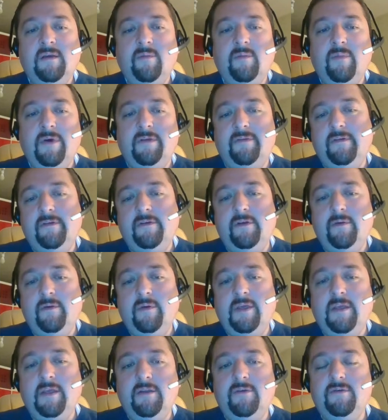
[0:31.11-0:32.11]
but
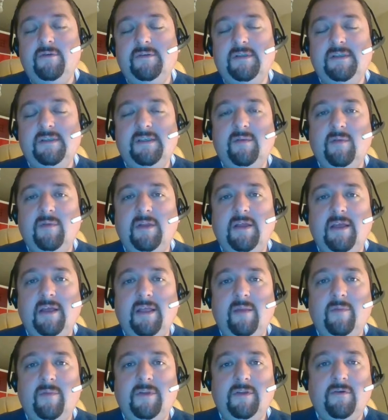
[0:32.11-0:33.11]
we can use the similar
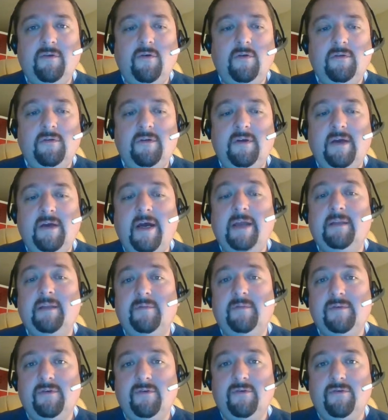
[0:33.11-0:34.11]
element called
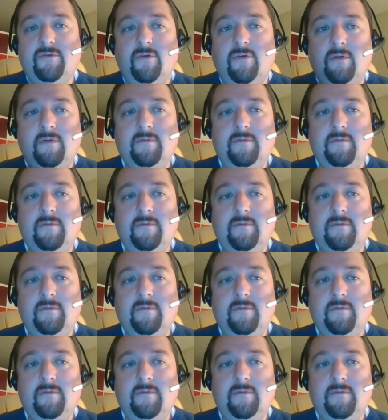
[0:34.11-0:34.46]
ItemsControl.